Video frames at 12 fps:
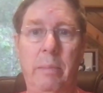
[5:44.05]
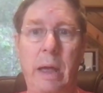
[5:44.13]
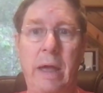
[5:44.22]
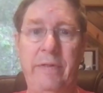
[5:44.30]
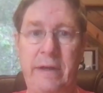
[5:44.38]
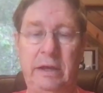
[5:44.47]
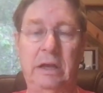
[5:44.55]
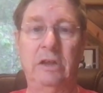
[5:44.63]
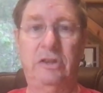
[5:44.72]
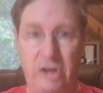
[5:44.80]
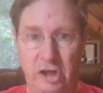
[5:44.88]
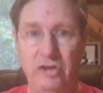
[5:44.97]
then
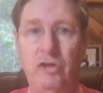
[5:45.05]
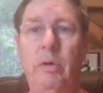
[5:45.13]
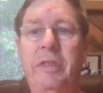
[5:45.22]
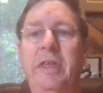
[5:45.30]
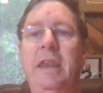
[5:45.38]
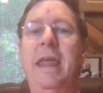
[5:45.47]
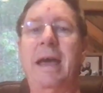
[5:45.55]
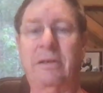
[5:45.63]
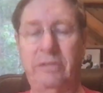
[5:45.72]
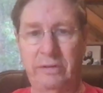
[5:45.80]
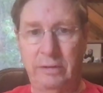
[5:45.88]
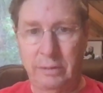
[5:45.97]
continue with the
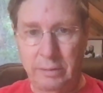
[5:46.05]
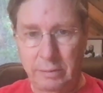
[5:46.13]
next